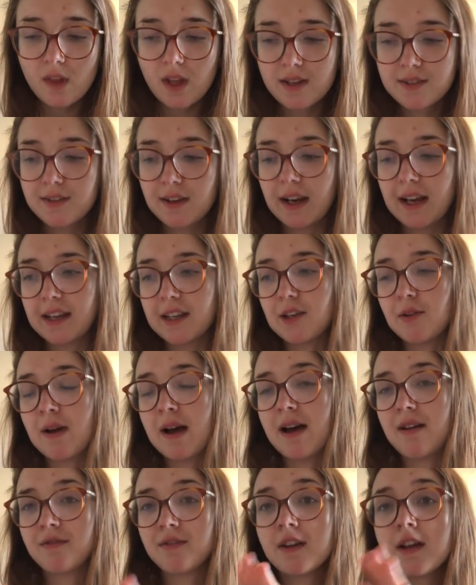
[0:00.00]
So like you
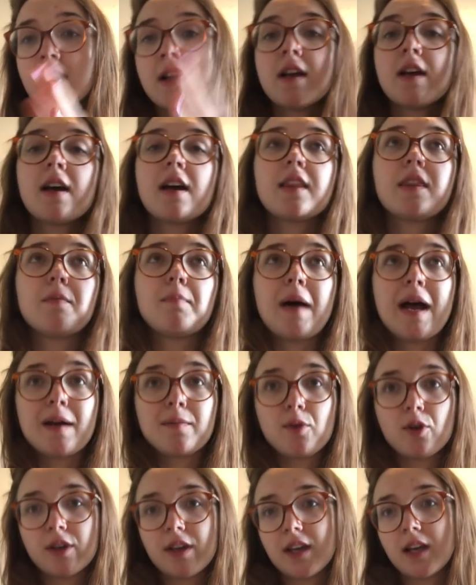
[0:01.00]
have the
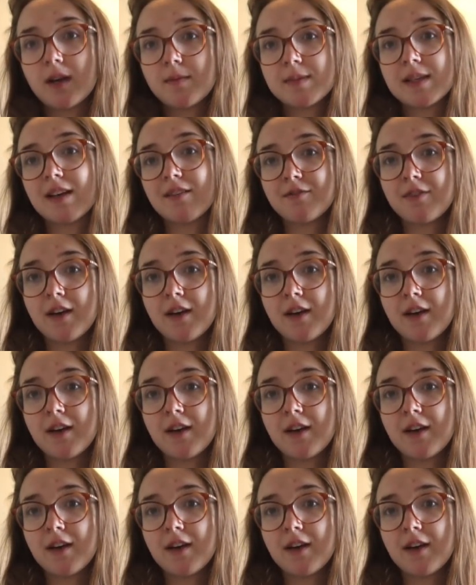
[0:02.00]
back pocket comes out